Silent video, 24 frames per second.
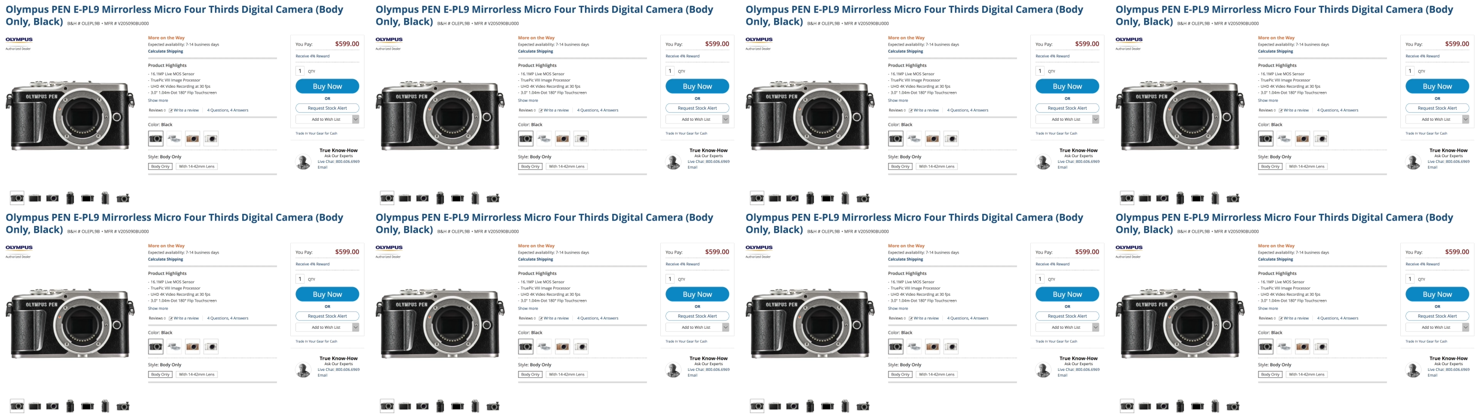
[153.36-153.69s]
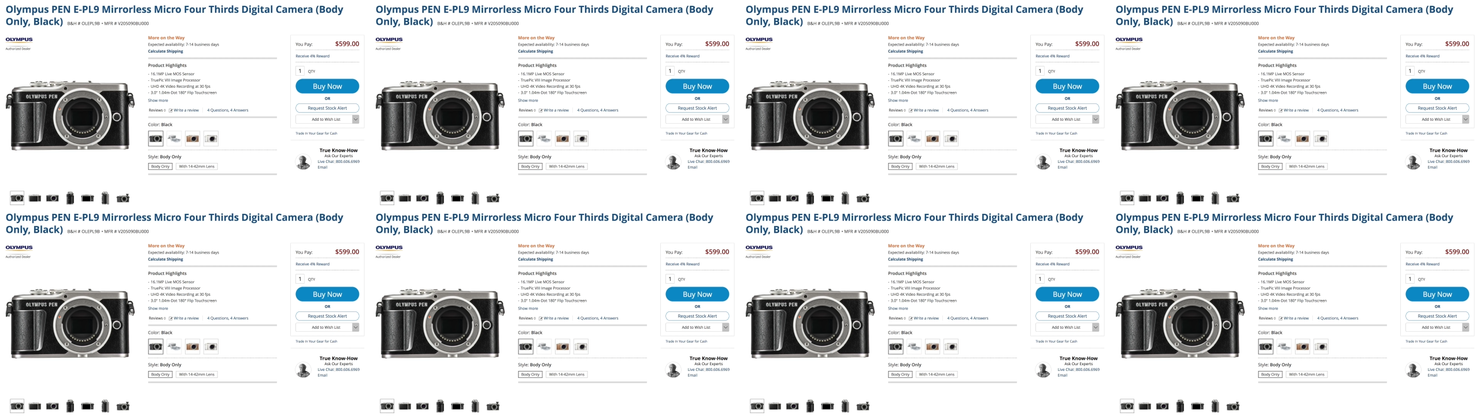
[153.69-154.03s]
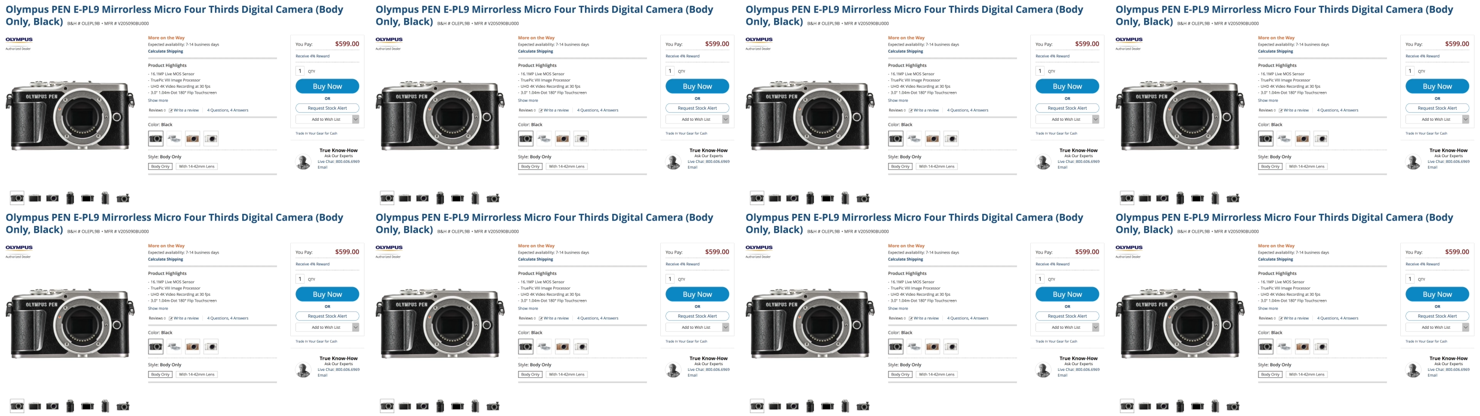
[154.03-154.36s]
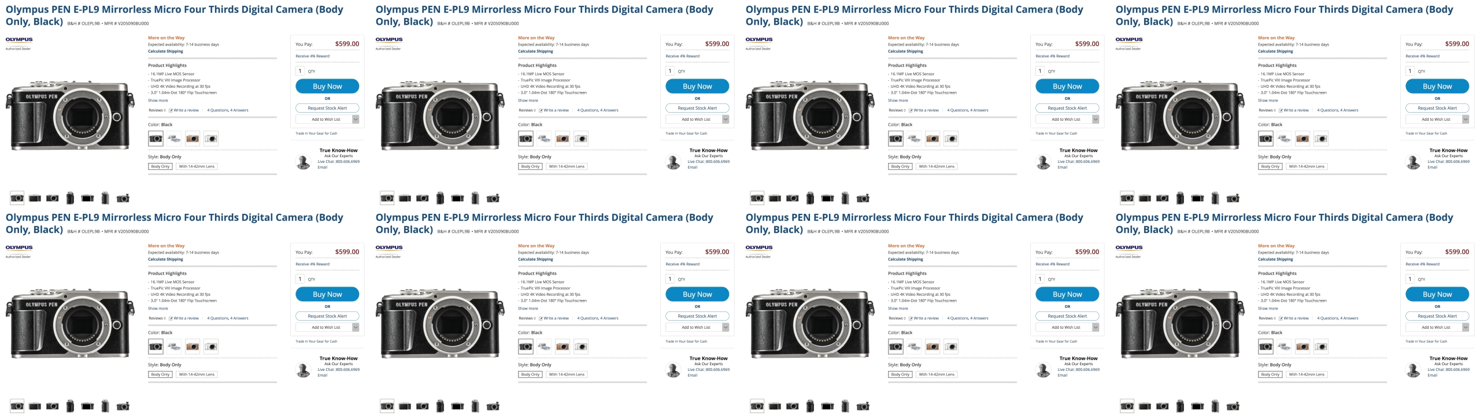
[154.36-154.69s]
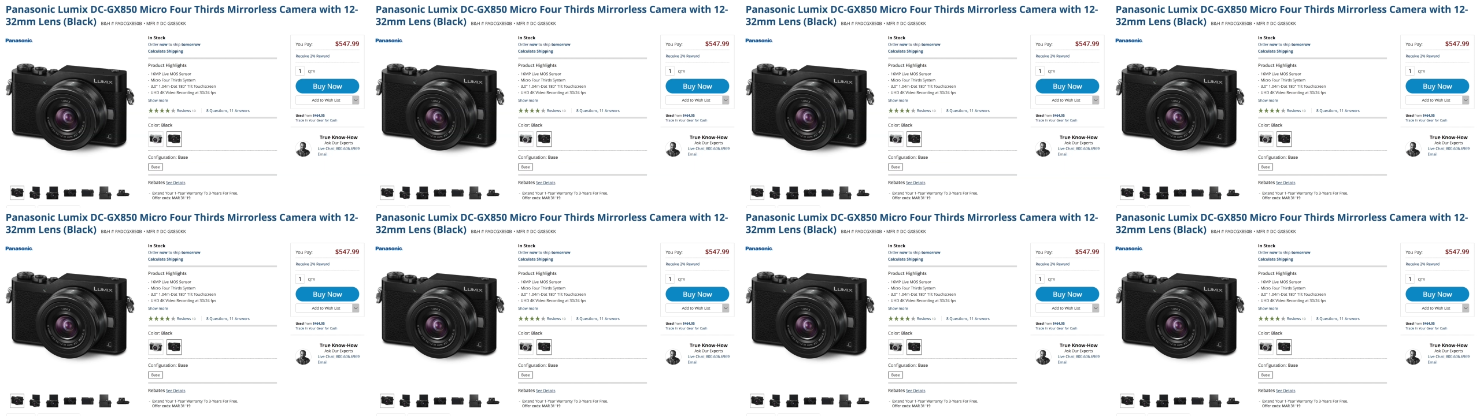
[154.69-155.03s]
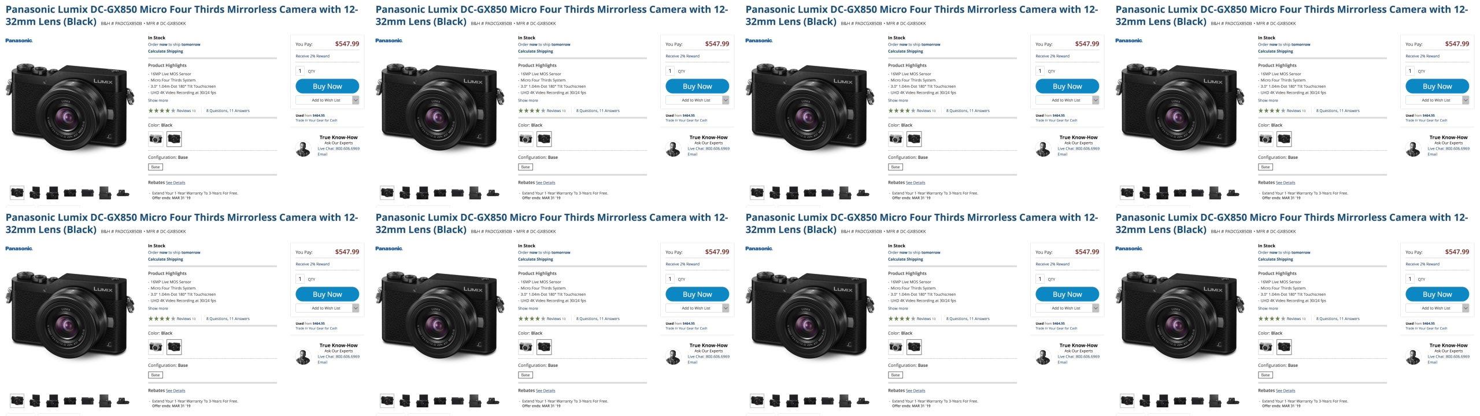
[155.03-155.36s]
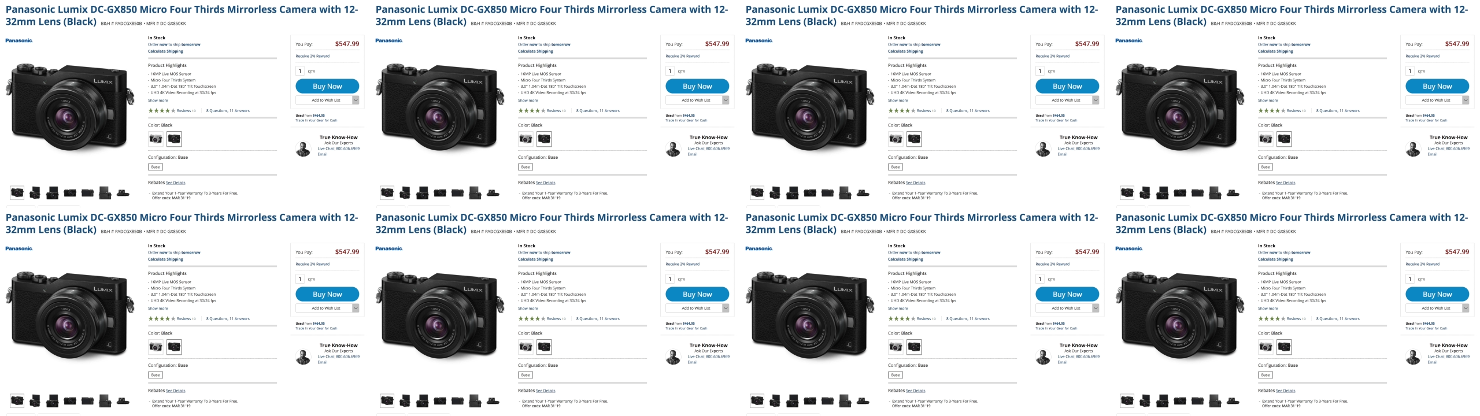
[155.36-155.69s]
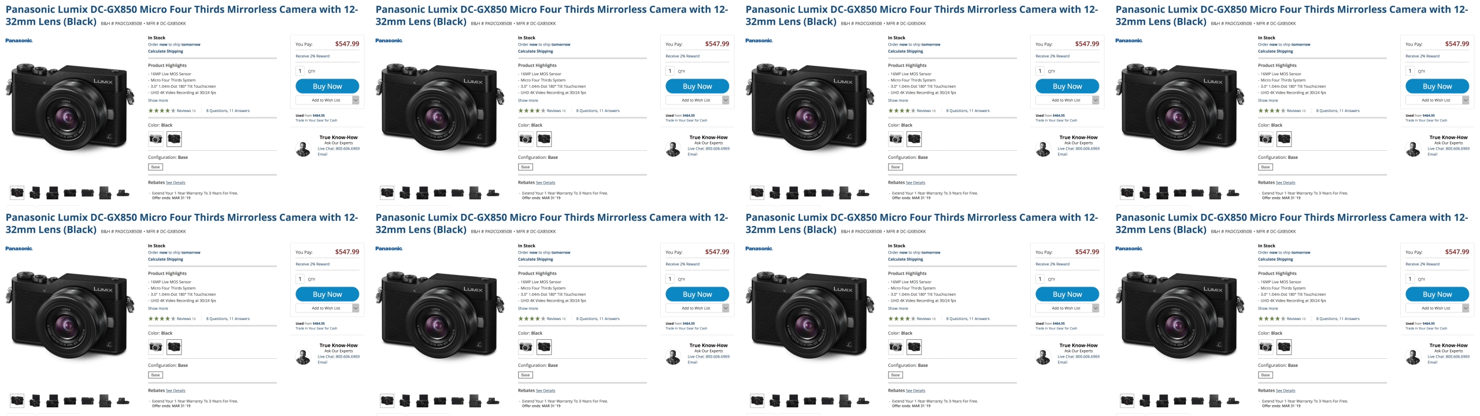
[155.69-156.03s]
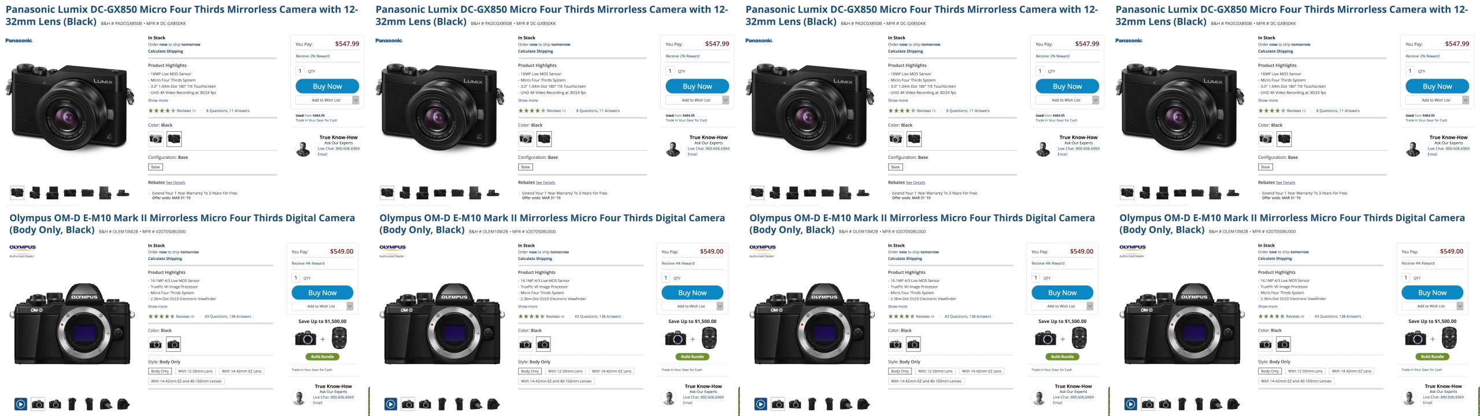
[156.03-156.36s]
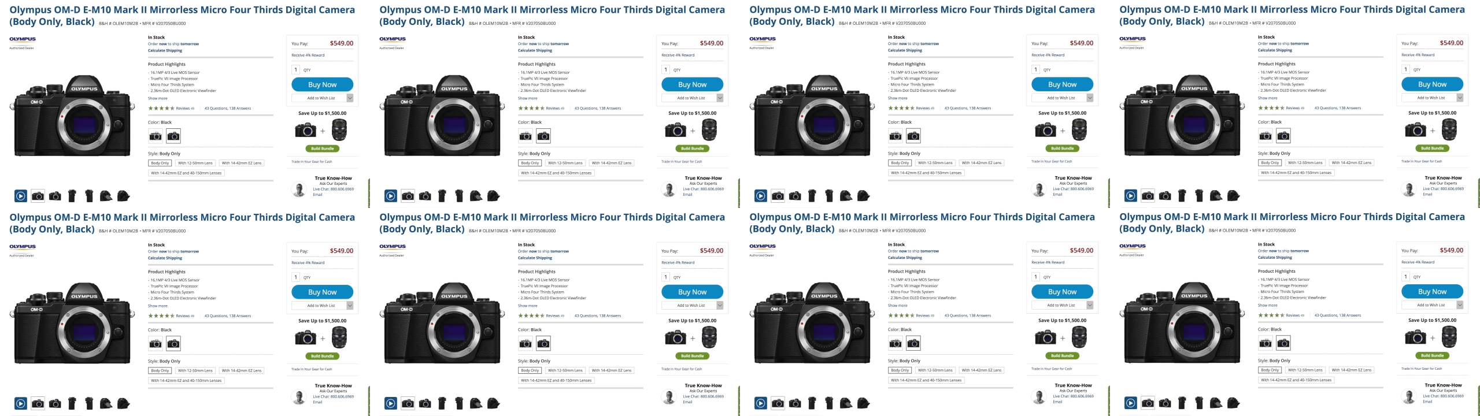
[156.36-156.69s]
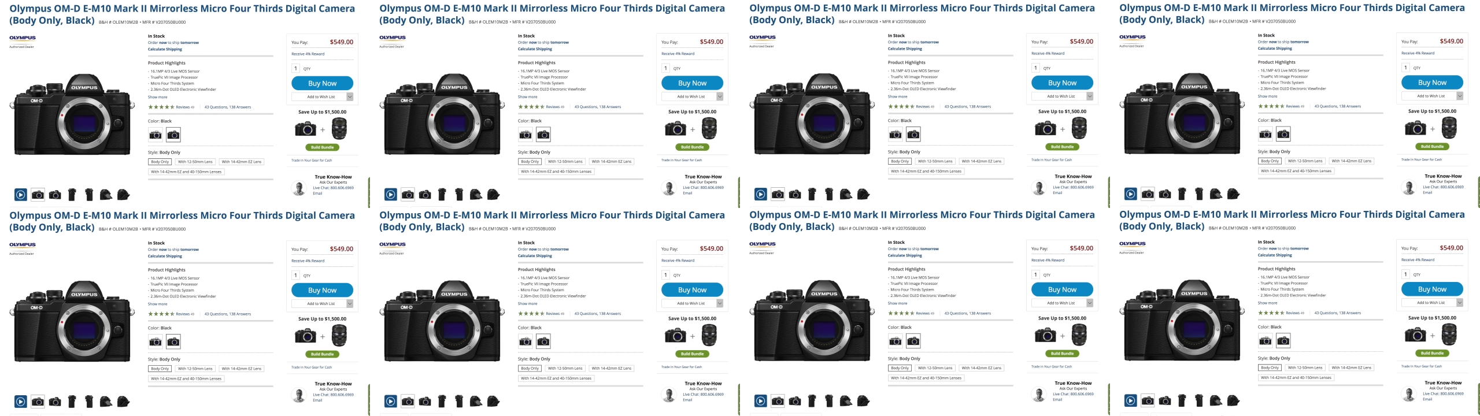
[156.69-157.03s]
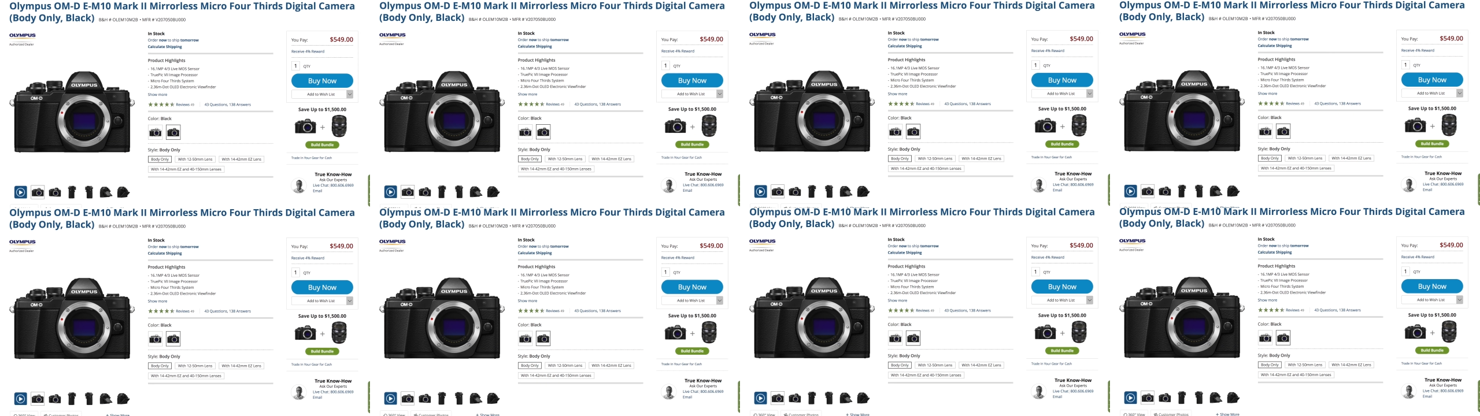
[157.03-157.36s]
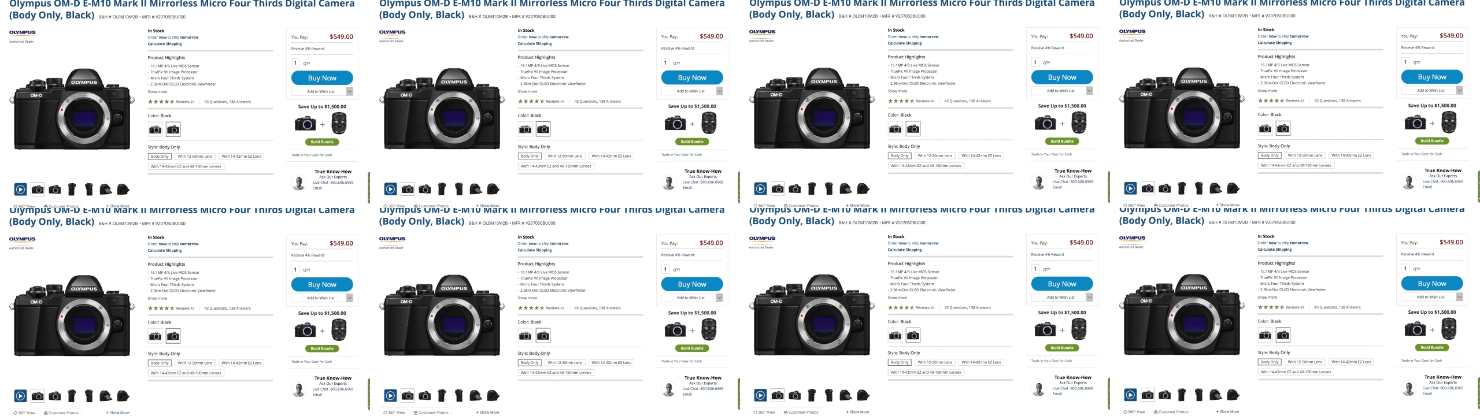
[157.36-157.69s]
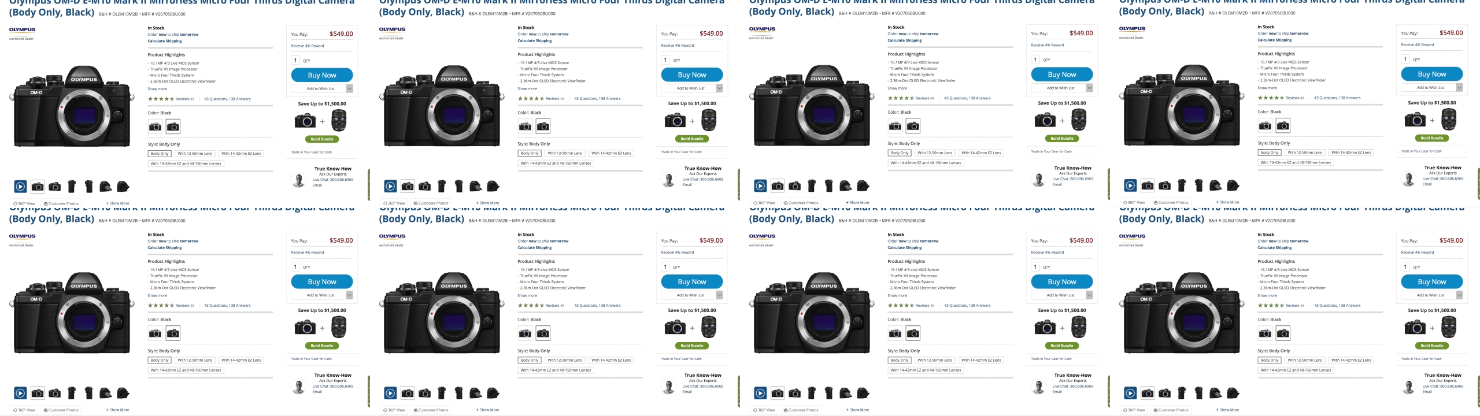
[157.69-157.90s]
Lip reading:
(no speaker visible)